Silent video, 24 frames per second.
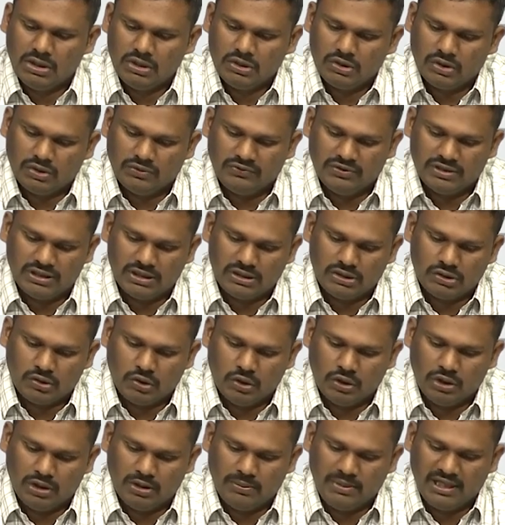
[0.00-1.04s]
So, which is
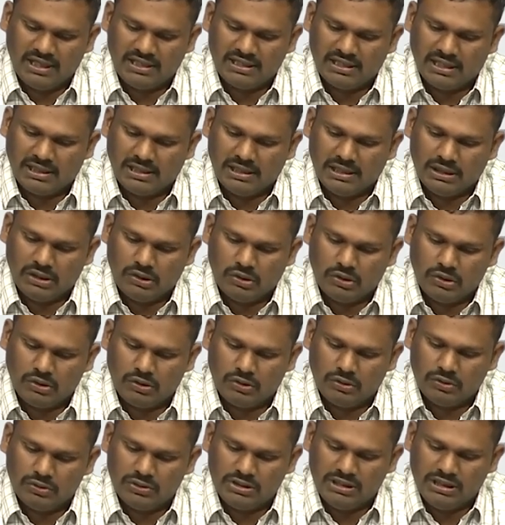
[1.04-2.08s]
going to be exactly equal
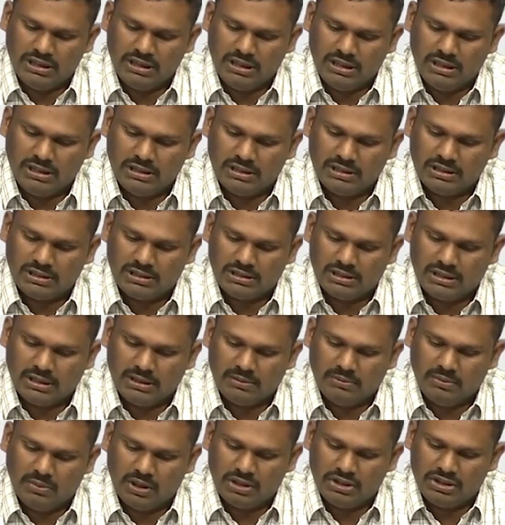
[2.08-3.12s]
to G
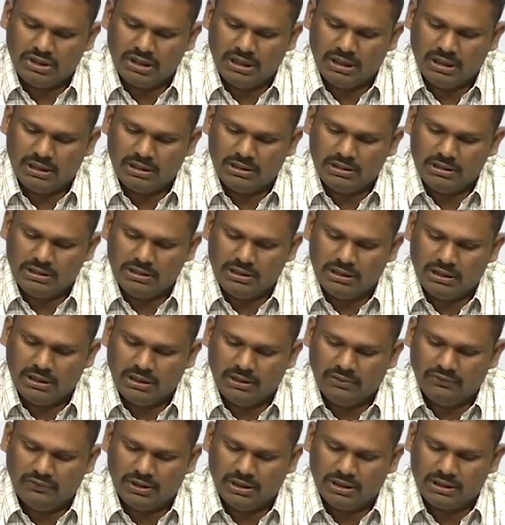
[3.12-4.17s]
sigma j G
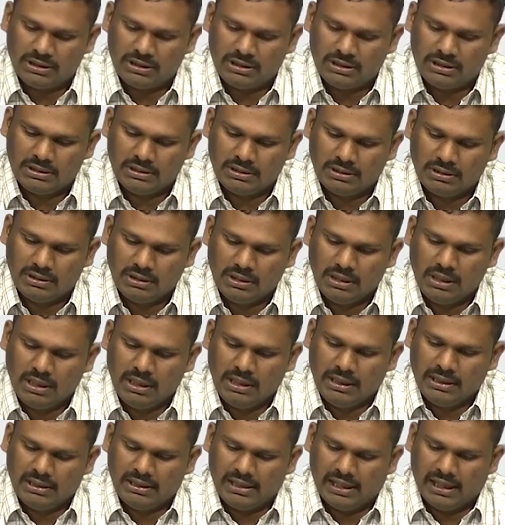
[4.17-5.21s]
inverse
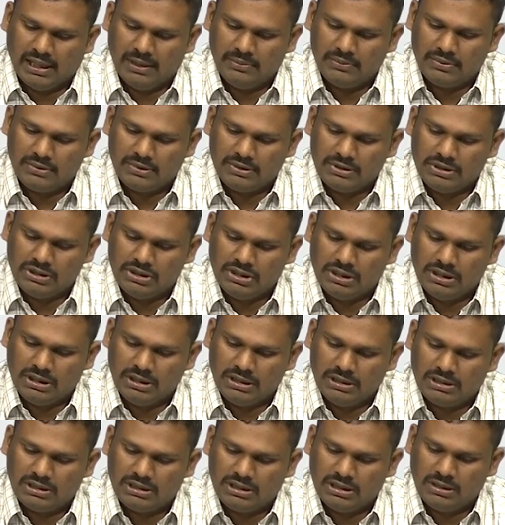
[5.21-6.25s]
times
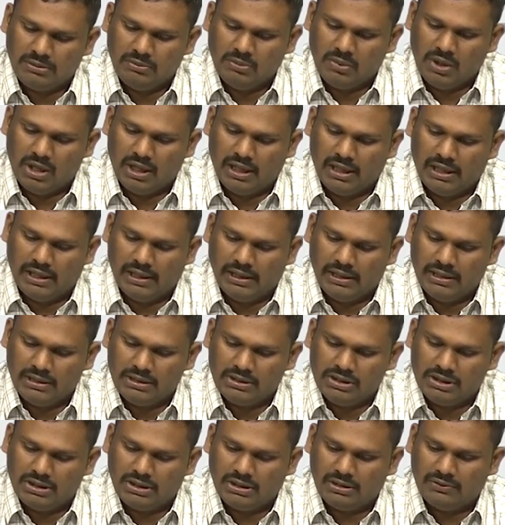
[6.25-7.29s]
G sigma I
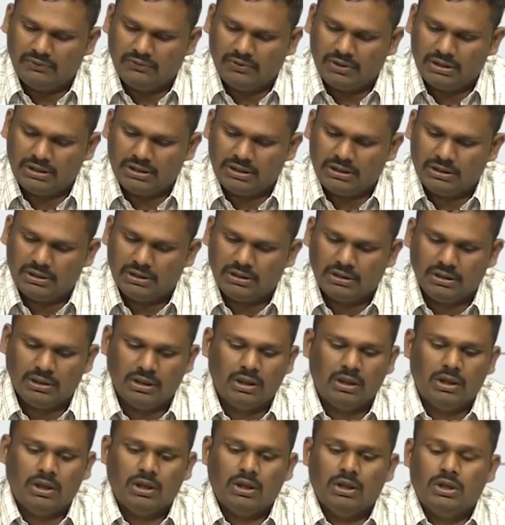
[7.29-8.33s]
G inverse.
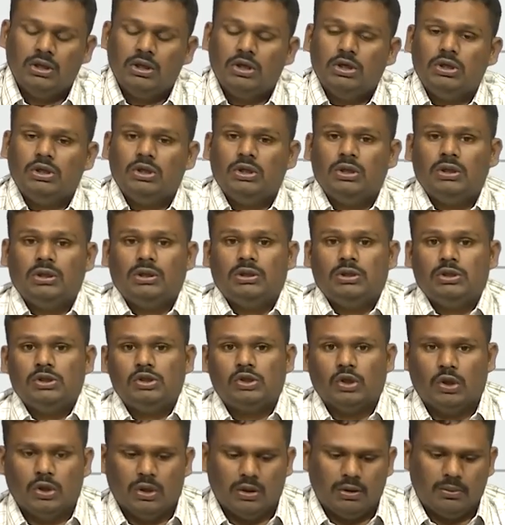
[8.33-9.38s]

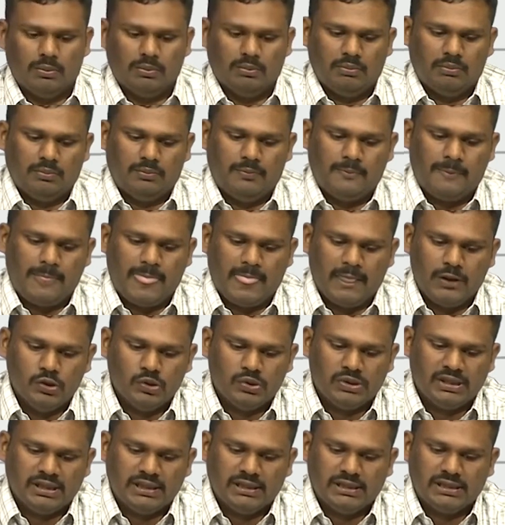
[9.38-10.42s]
So,
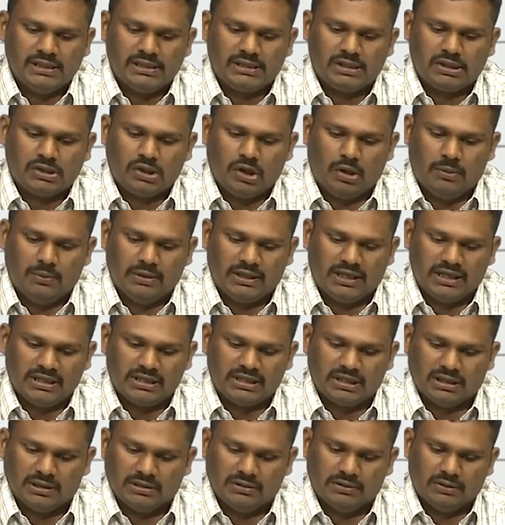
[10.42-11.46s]
using this
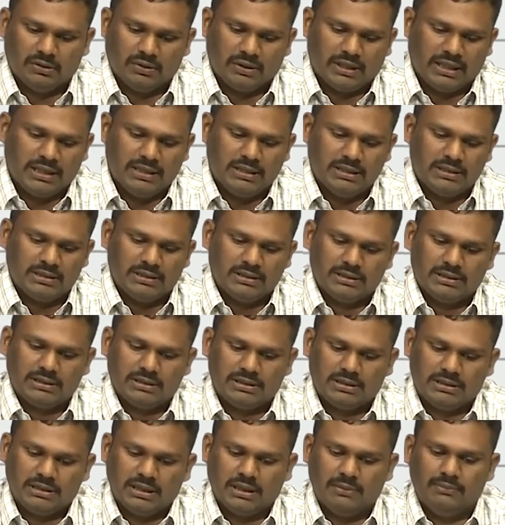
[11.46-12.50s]
commutation, okay,
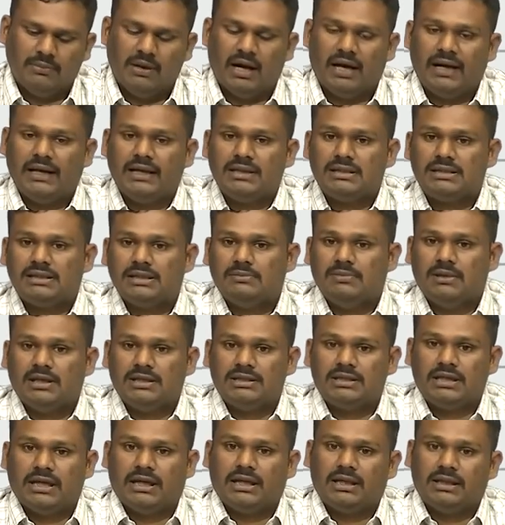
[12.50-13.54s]
sigma I and sigma
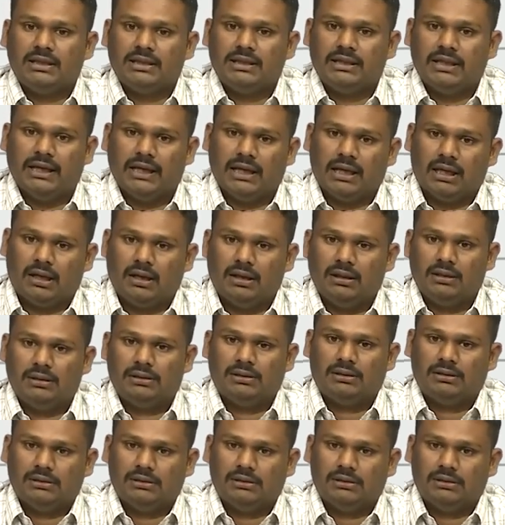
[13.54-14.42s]
j, they are